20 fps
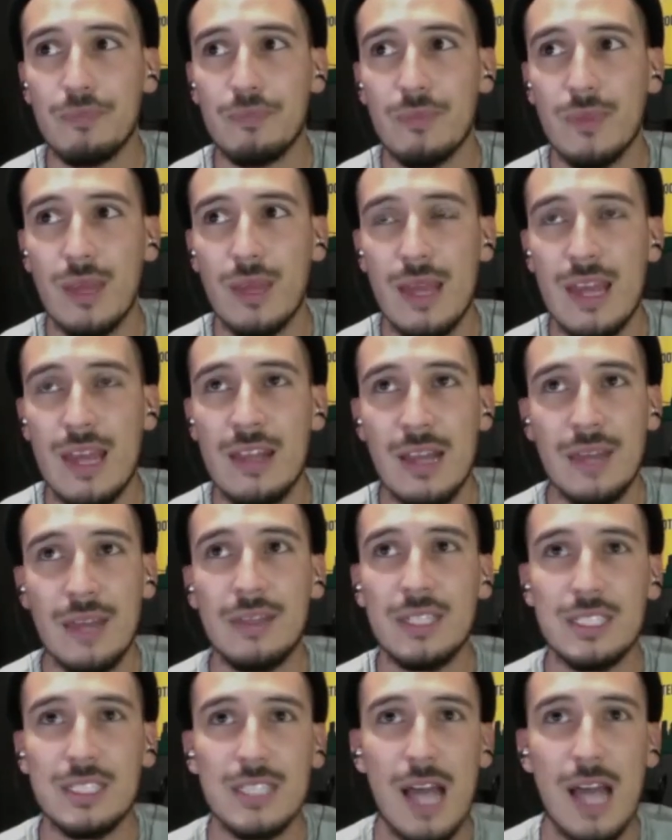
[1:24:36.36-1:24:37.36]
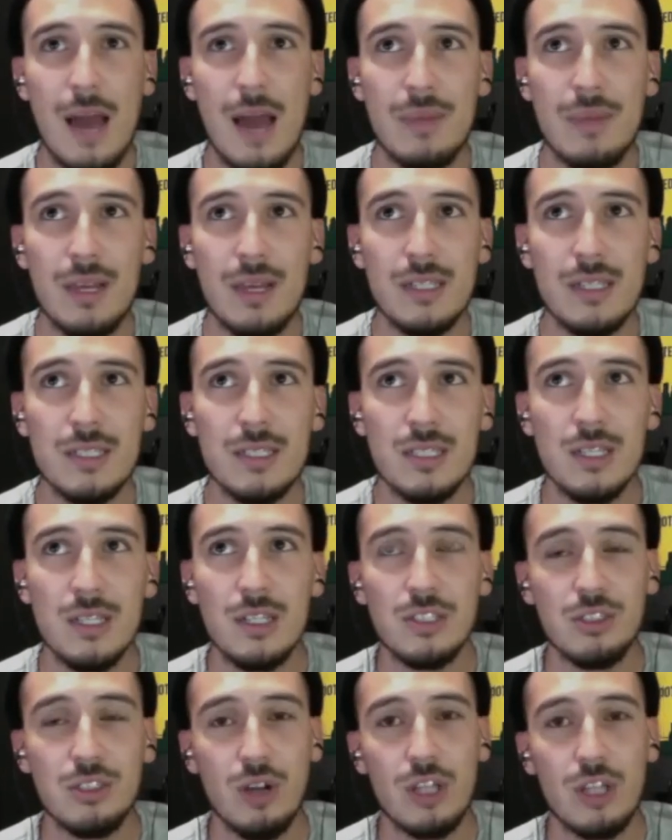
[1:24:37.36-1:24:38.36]
in the shop, because
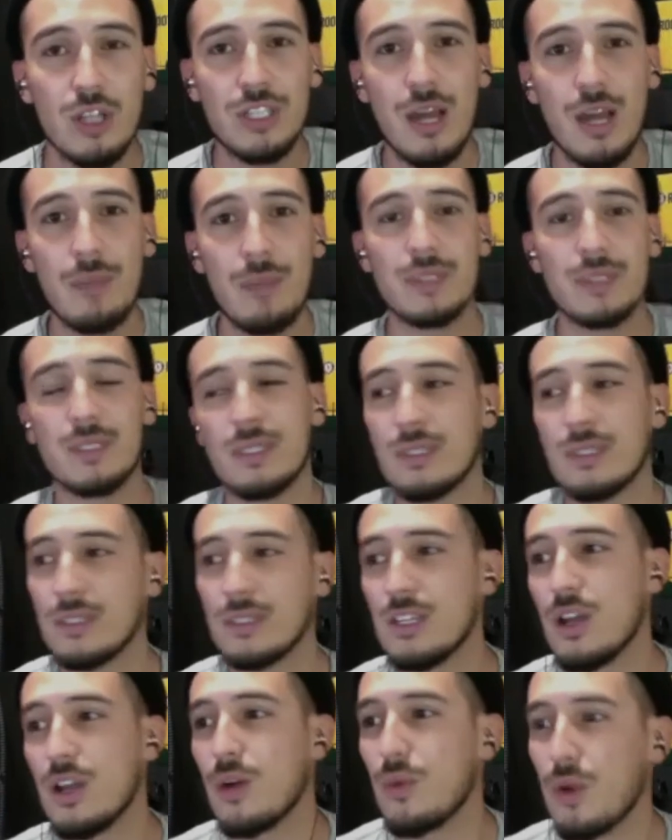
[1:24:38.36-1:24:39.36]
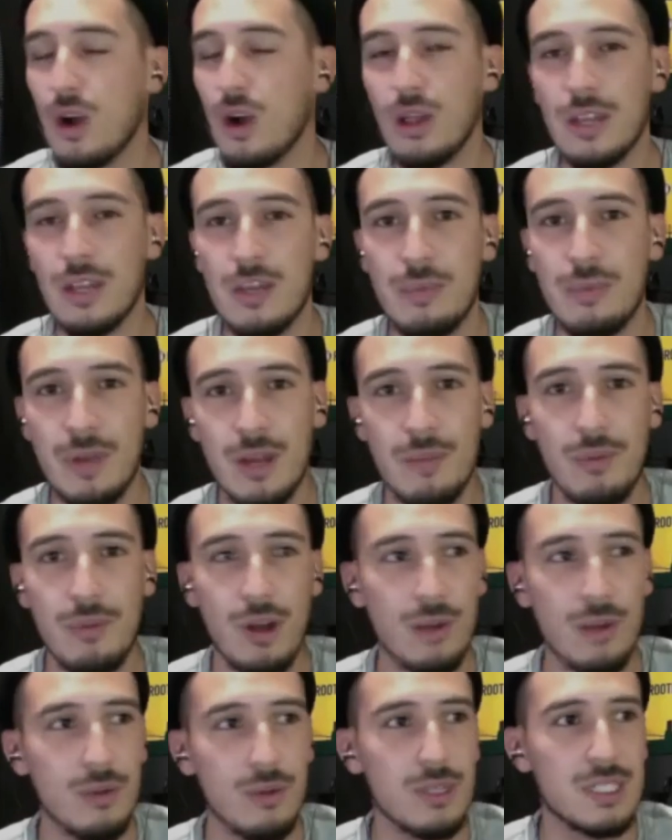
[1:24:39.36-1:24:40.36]
so our shop is, we're all independent
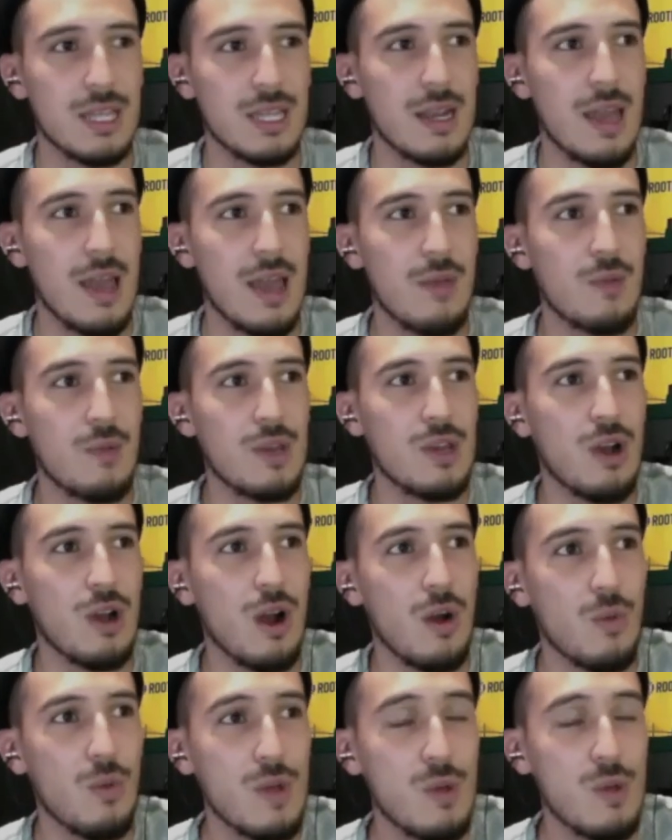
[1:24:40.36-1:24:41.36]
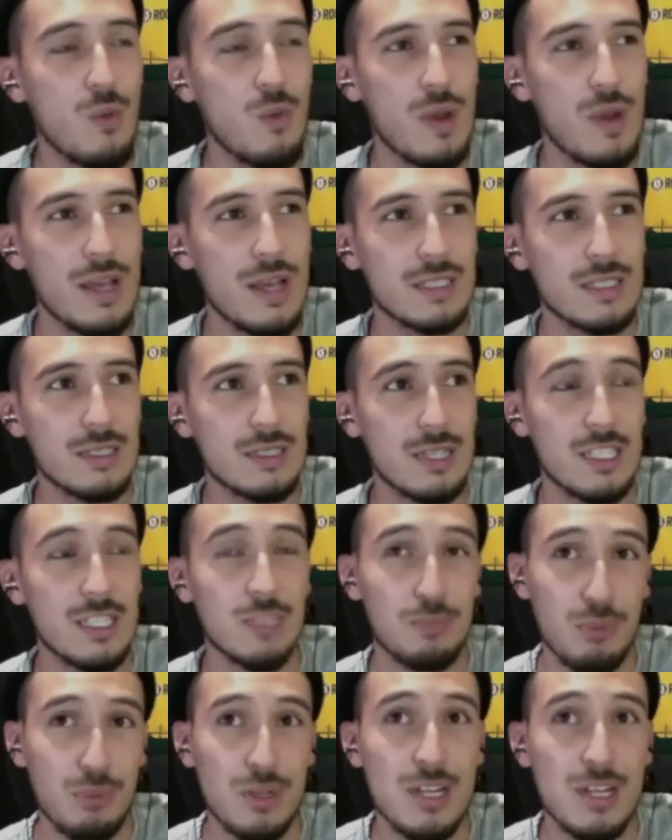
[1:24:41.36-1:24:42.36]
barbers, and we it's
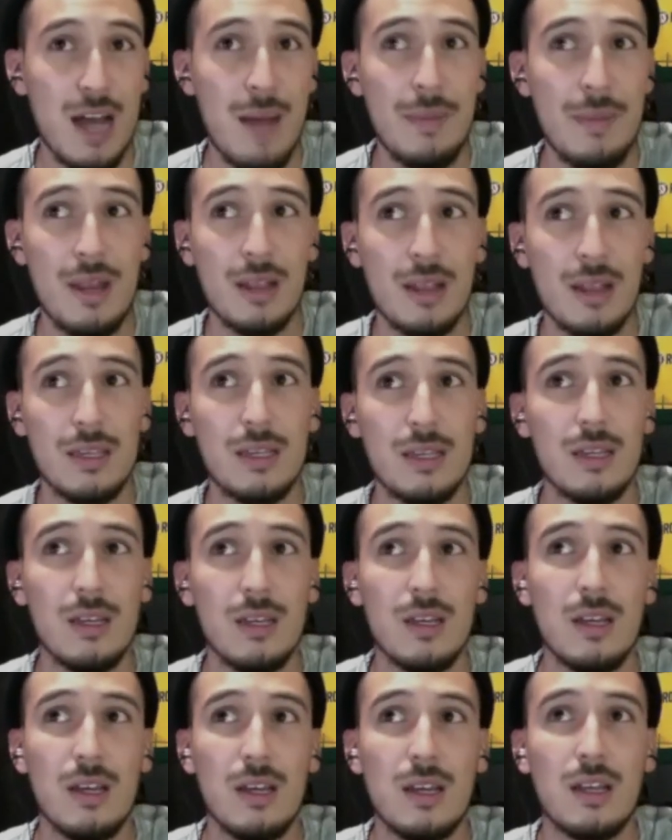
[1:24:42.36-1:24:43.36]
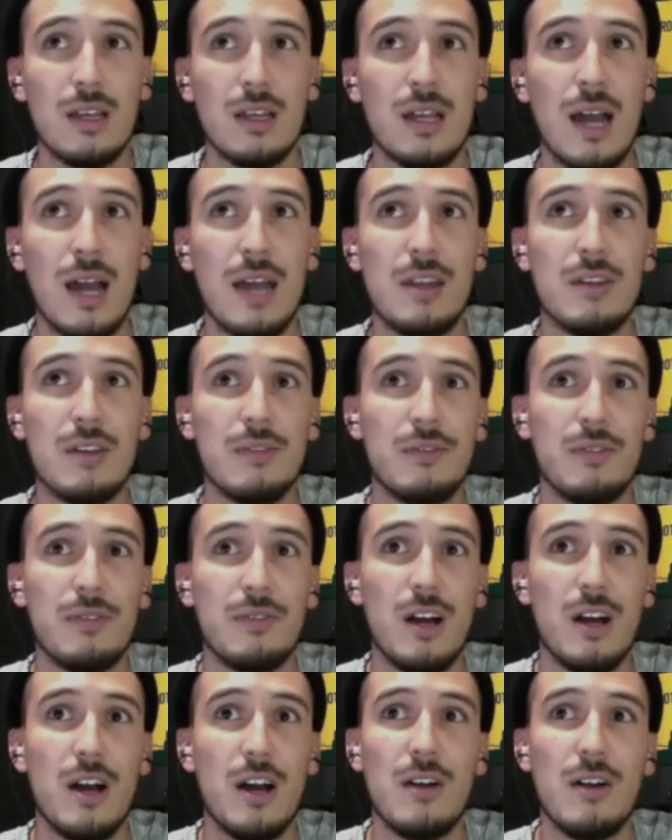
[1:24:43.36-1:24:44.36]
predominantly kind of
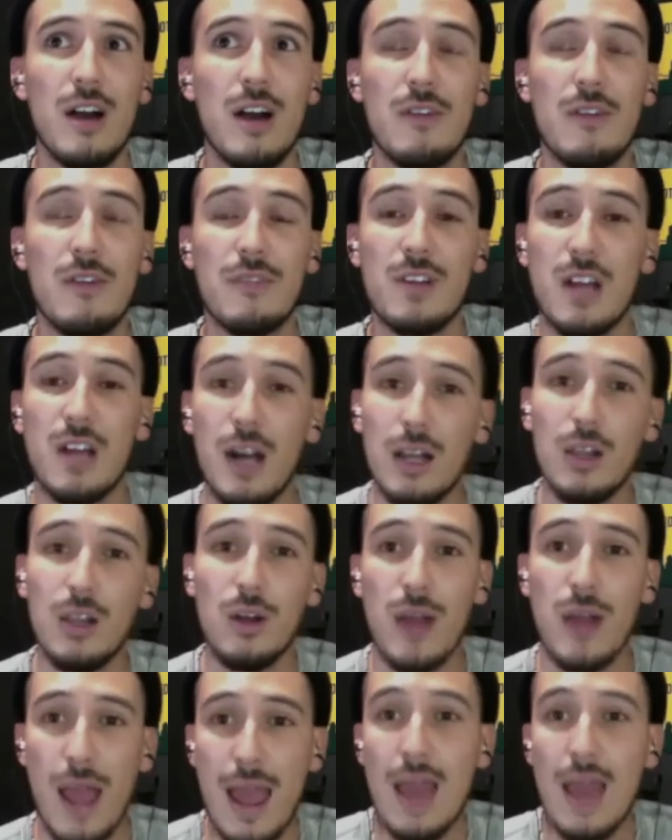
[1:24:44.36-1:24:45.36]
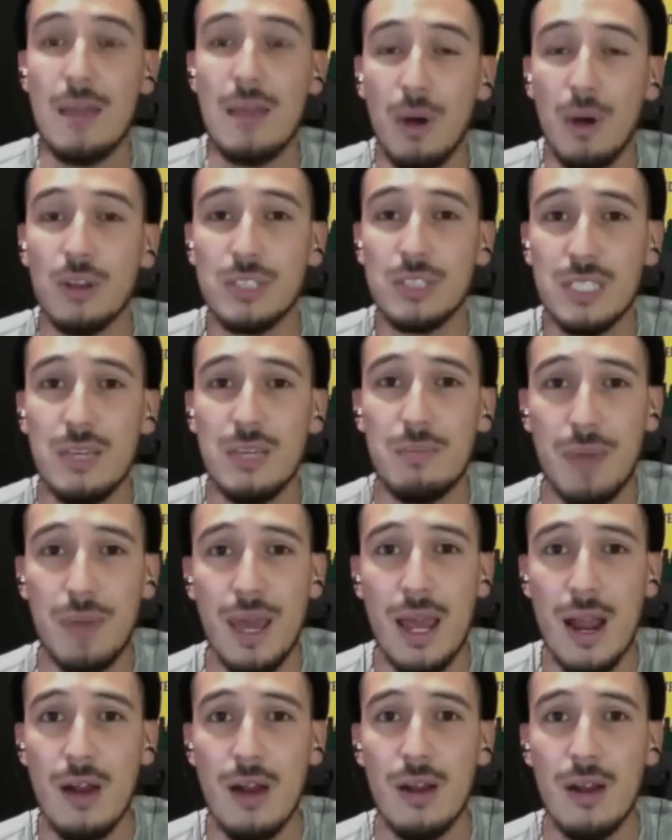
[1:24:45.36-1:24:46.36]
color and mostly
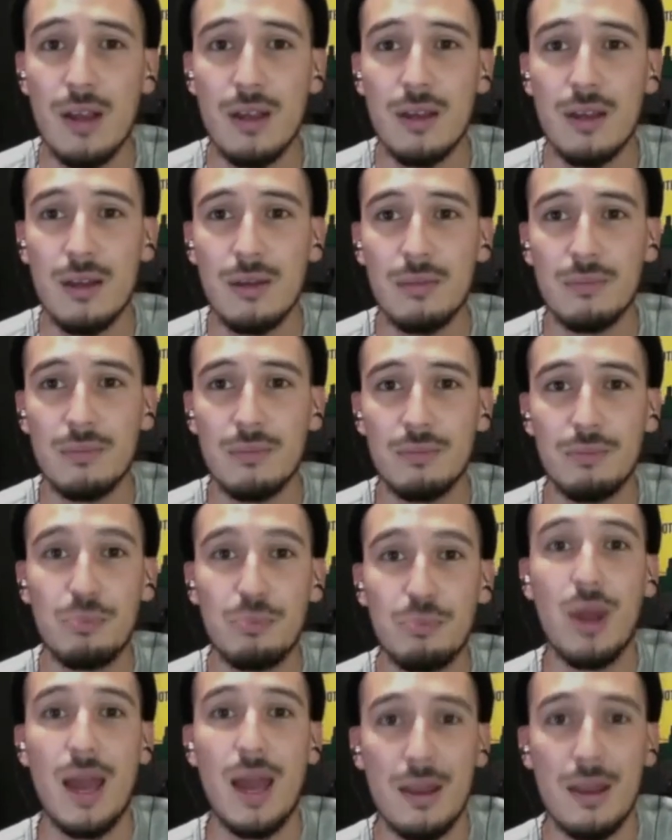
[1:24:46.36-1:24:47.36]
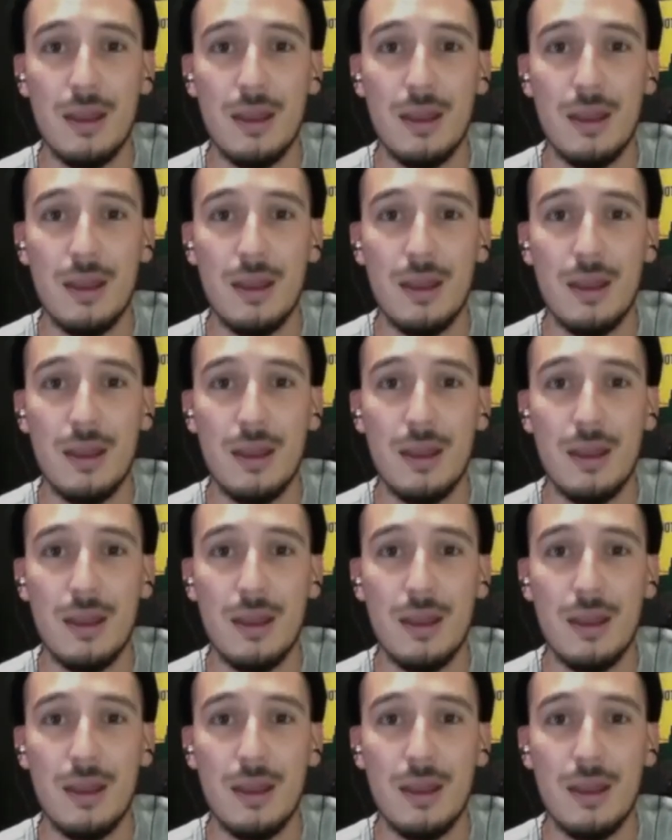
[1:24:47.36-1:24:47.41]
Bay Area bred